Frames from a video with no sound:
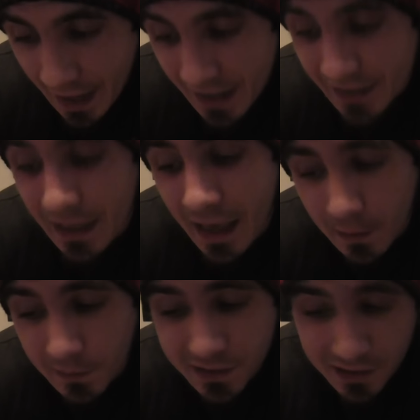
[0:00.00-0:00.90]

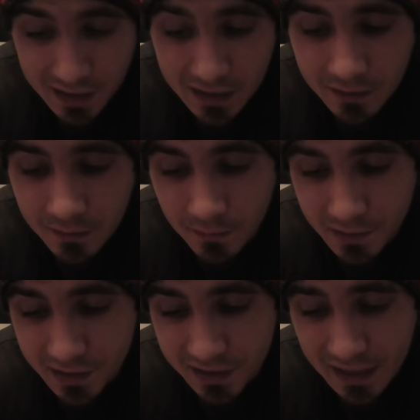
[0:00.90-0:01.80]
ALC,
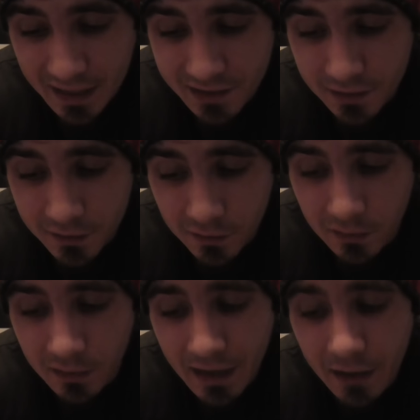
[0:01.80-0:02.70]
which is
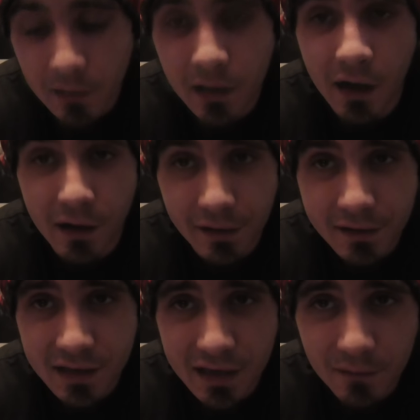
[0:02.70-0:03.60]
acetyl
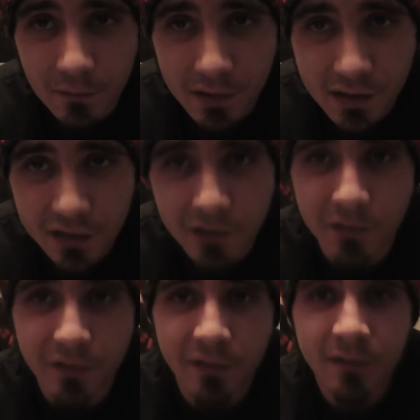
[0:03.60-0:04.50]
L-carnitine, which is
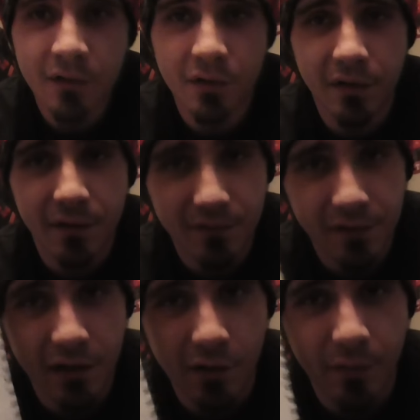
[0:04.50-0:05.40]
good good for
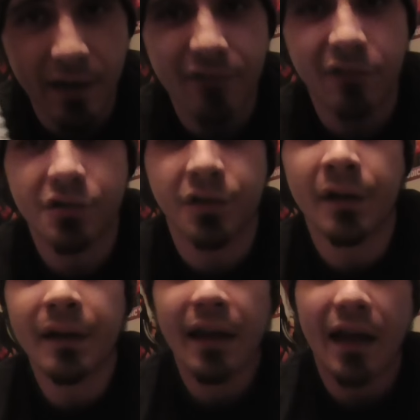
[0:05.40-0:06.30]
the old brain function
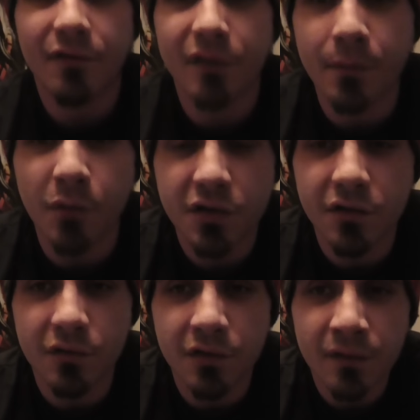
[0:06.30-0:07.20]
and for the
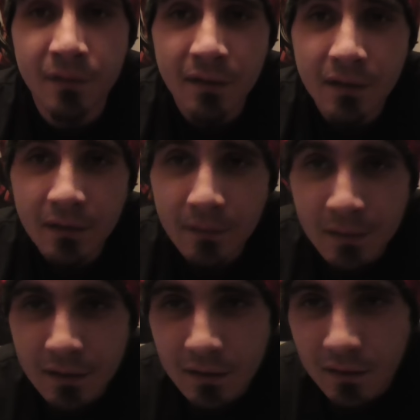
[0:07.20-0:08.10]
muscles.
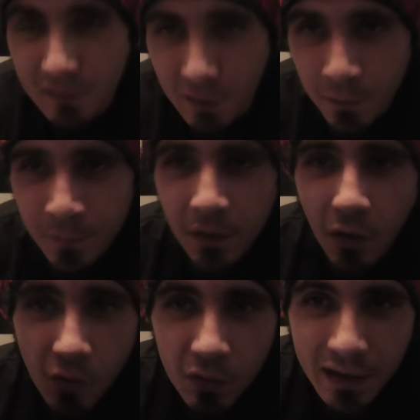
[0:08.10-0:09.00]
So
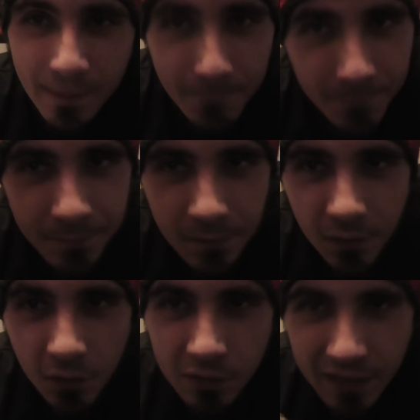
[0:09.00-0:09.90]
all that
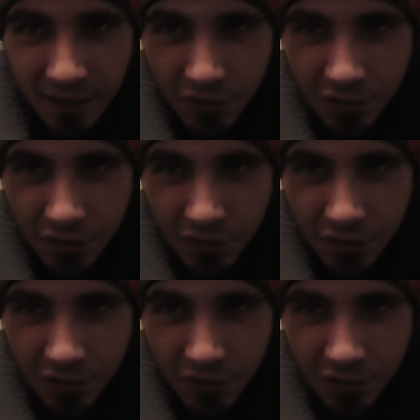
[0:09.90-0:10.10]
all that